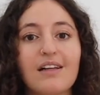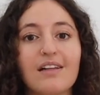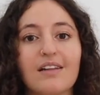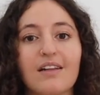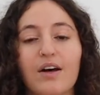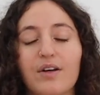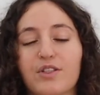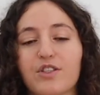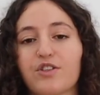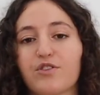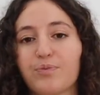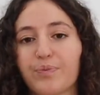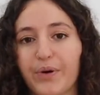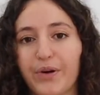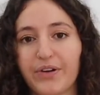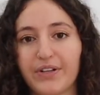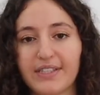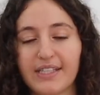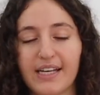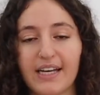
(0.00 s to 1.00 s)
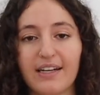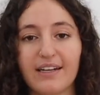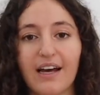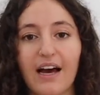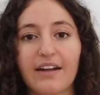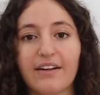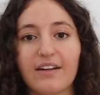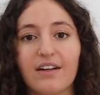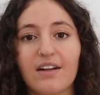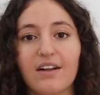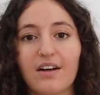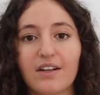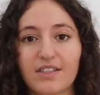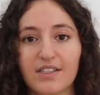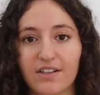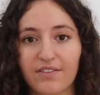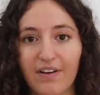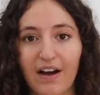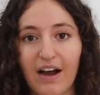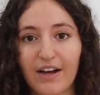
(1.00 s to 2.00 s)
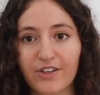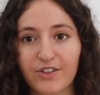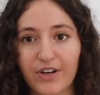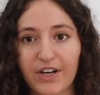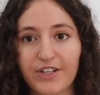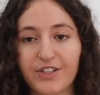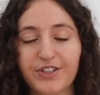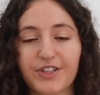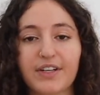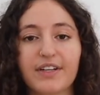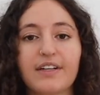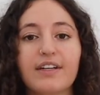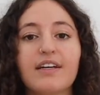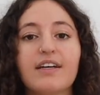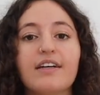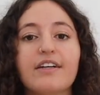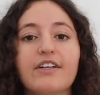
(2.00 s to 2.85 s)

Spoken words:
lots of protein and lots of hydration.